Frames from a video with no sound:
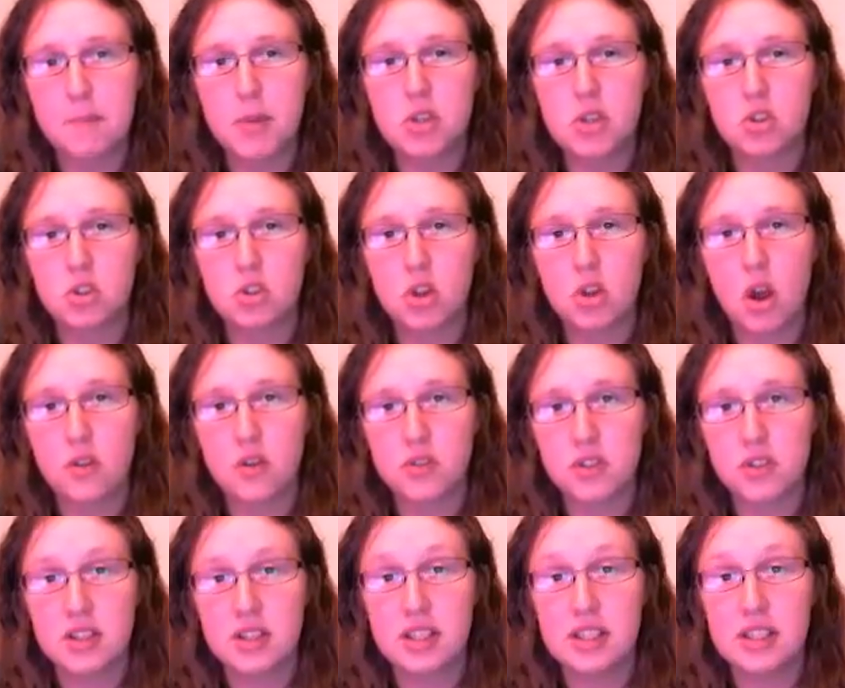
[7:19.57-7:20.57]
but just
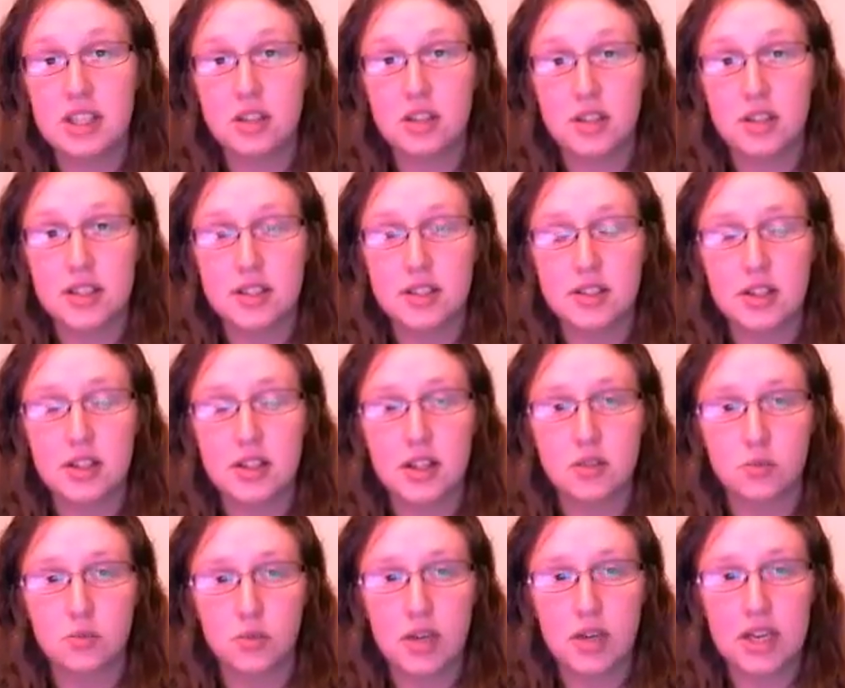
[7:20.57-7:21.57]
constantly decreases in
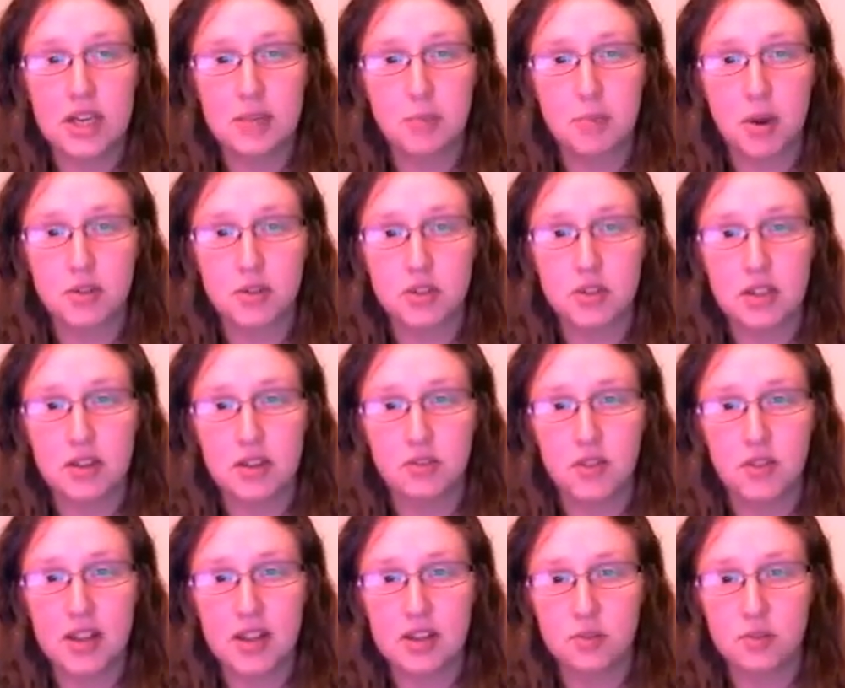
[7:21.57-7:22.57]
this really positive,
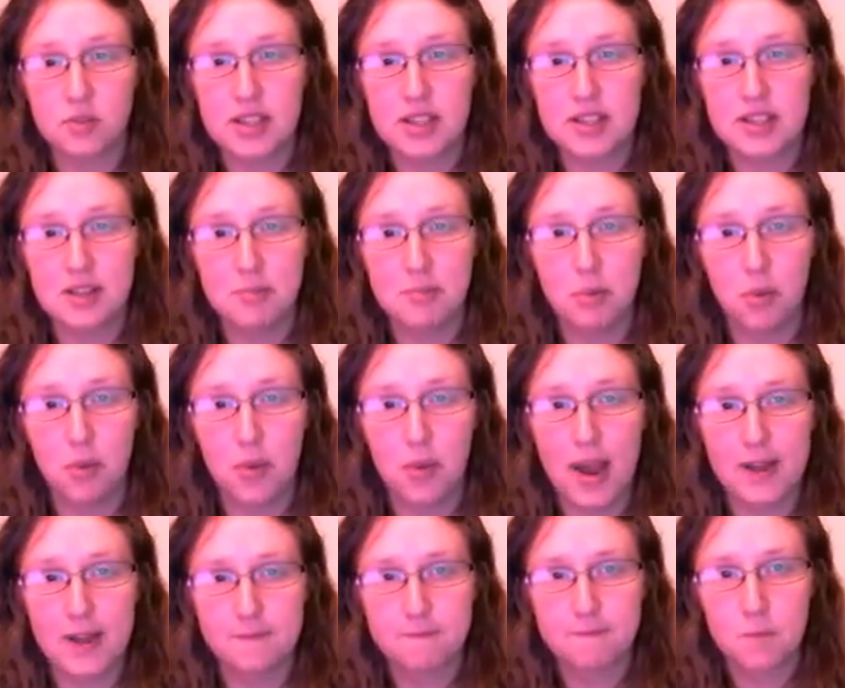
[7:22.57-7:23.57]
in this really simple way.